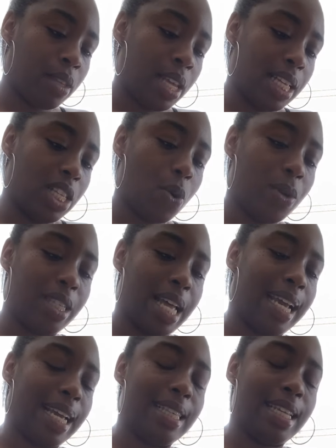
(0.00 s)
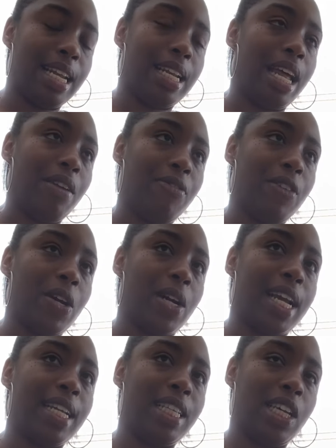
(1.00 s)
so it's like instead of letting fear
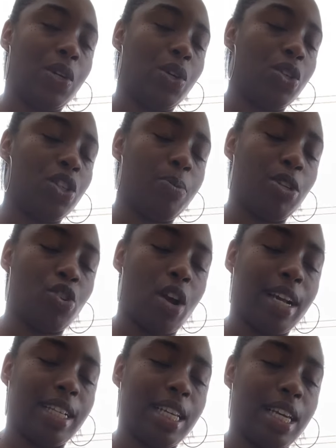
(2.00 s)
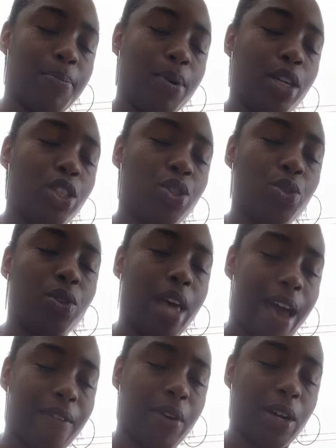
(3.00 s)
get to you, you should be trying to push through the
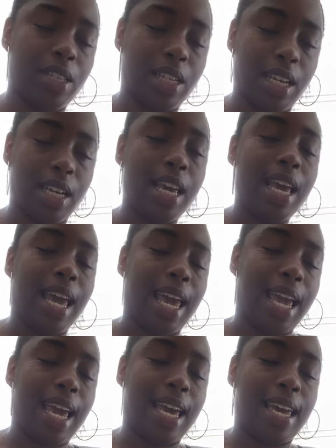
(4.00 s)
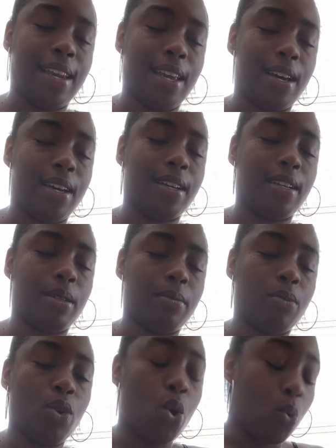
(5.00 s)
adversity and
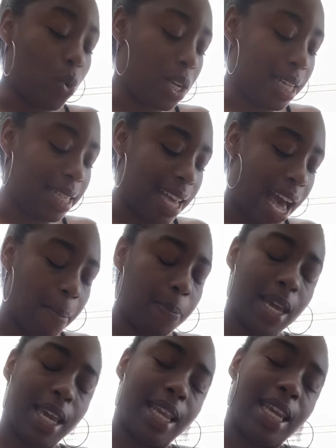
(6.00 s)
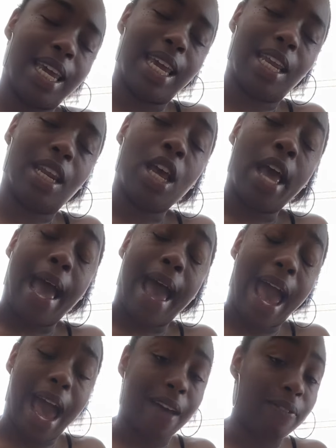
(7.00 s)
um, really tap in and
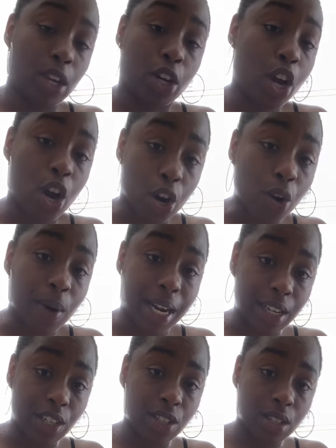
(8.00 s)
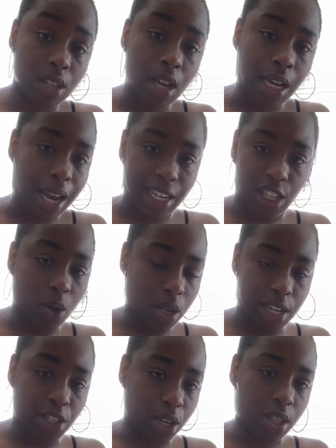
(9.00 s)
have the courage. Like don't
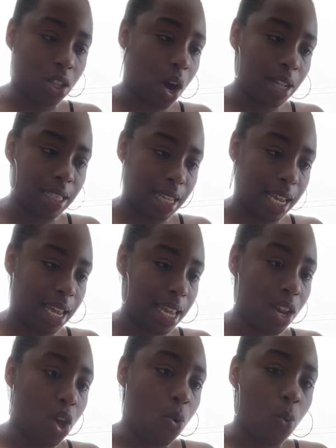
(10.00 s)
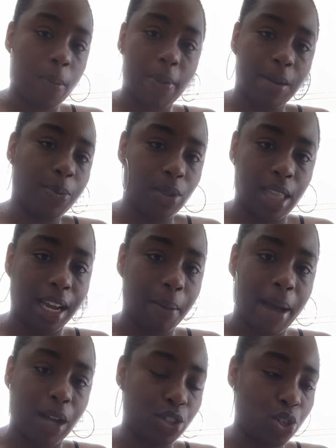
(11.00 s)
let your thoughts in what people think
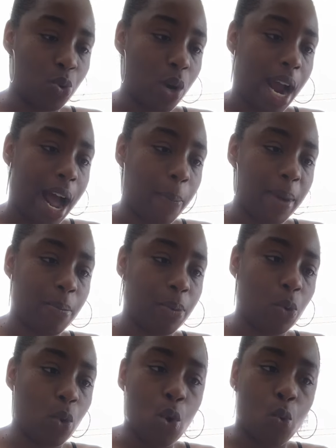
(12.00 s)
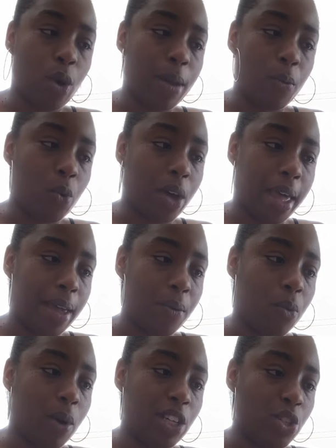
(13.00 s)
about you or how people what what
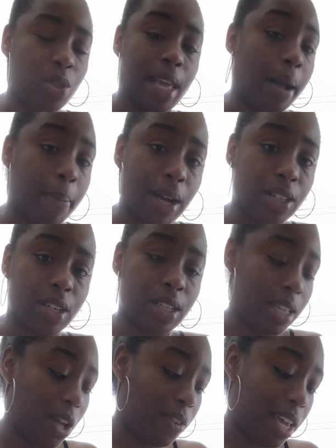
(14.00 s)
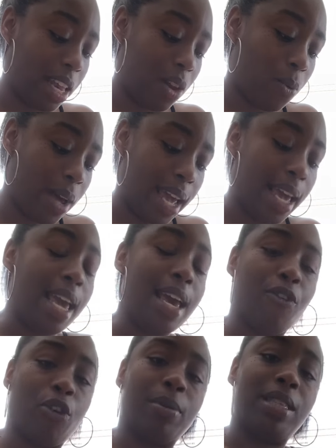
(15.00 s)
what you think about yourself getting away
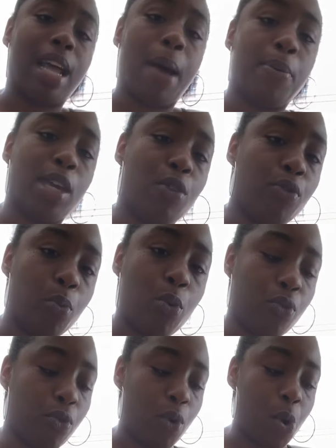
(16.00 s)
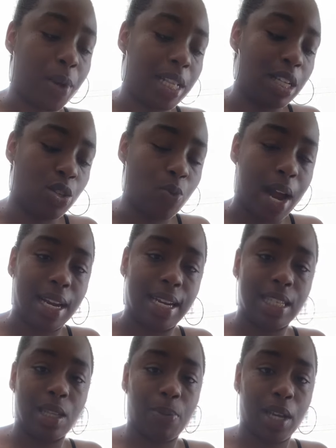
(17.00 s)
from stopping you from moving forward. This is why the
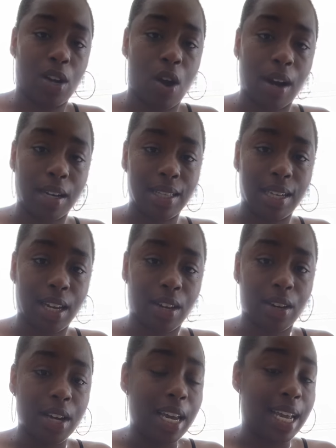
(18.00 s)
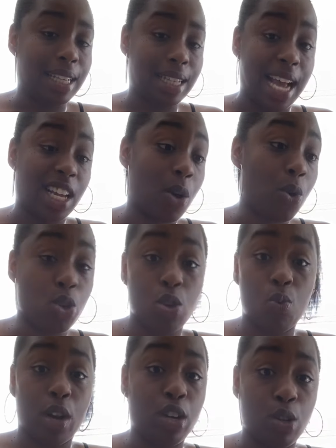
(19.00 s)
discipline card is here. It's like you
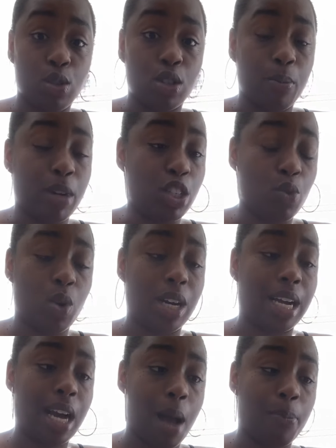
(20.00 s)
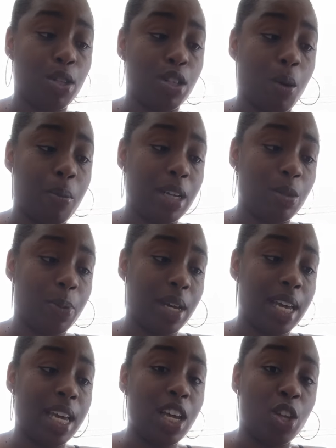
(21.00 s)
want to do so much, you want to accomplish so much,
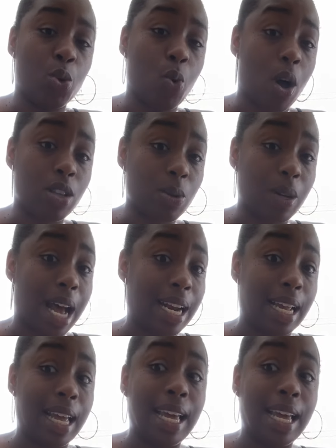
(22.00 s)
but you also got to